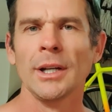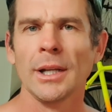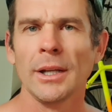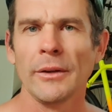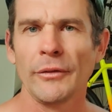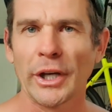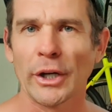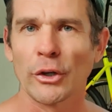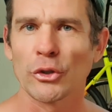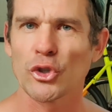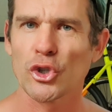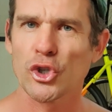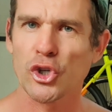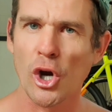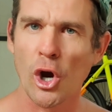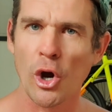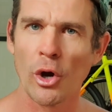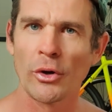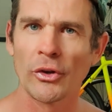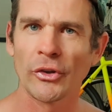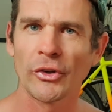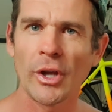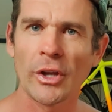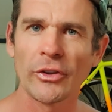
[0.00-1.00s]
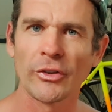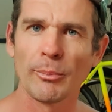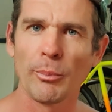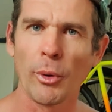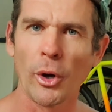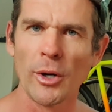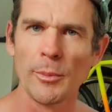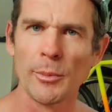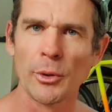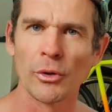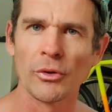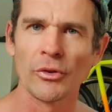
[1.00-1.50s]
If you get on shows as a
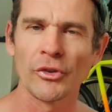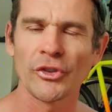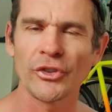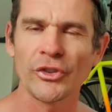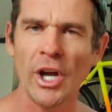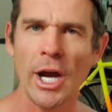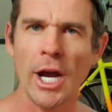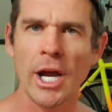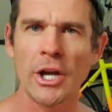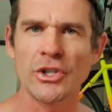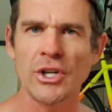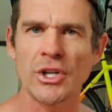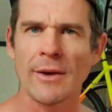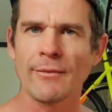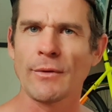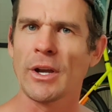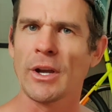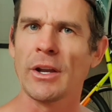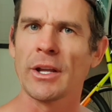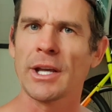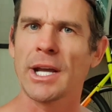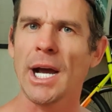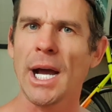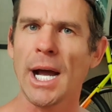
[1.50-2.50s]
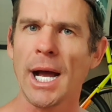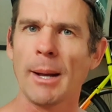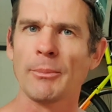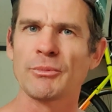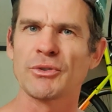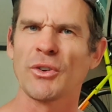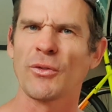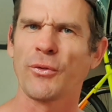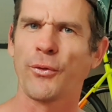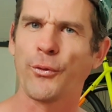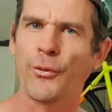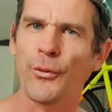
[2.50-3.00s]
bodybuilding stage and you have any carbs,
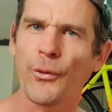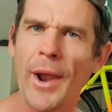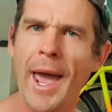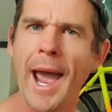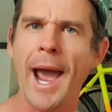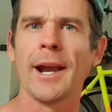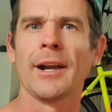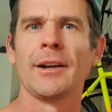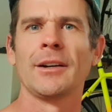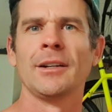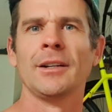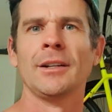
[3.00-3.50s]
you're flat.